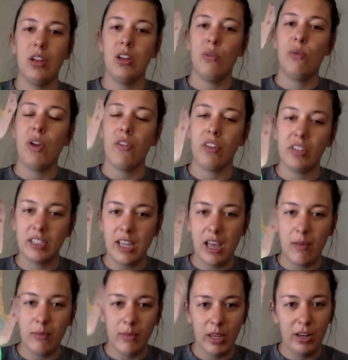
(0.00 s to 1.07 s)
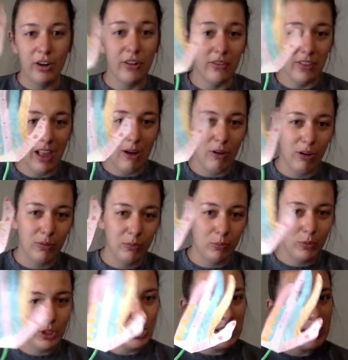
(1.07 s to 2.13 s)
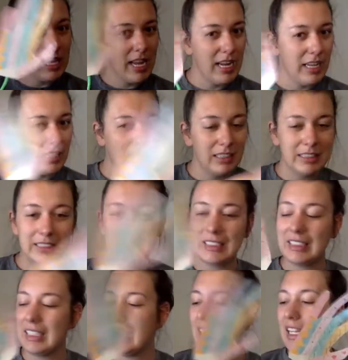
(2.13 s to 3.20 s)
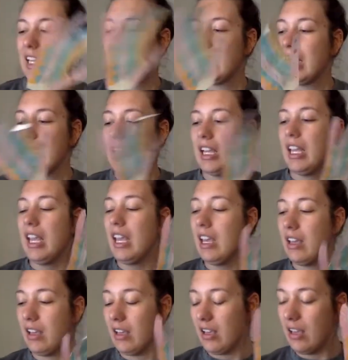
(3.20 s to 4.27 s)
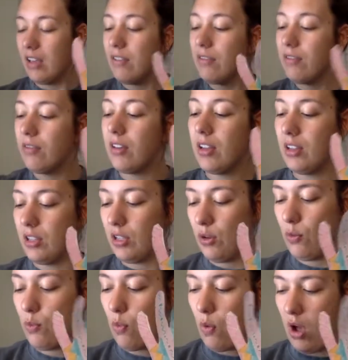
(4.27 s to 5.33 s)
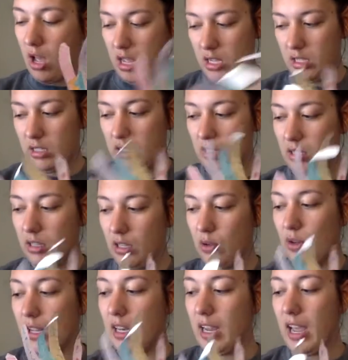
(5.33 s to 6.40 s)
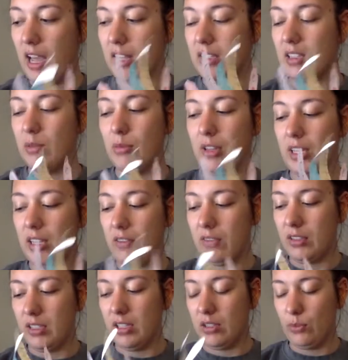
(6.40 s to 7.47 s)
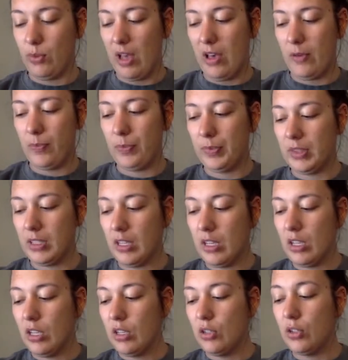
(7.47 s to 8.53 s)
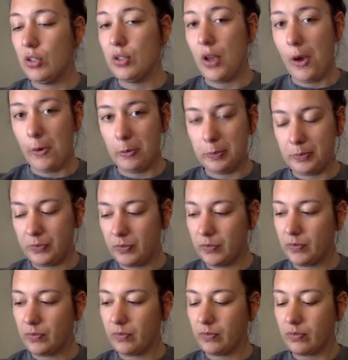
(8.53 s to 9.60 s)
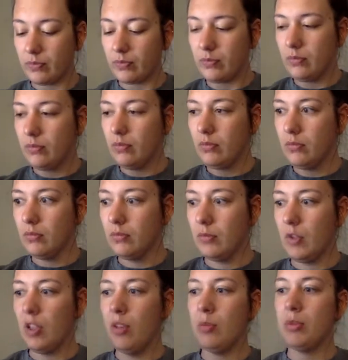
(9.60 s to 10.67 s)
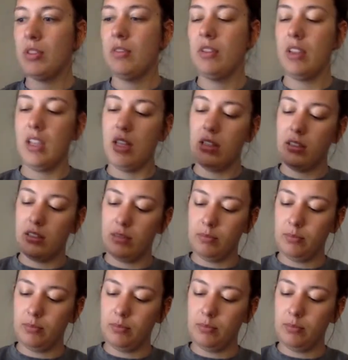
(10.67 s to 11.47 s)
we have our stem and our flower, which is the hand. If you want, you can add some leaves as well. So, leaves for this,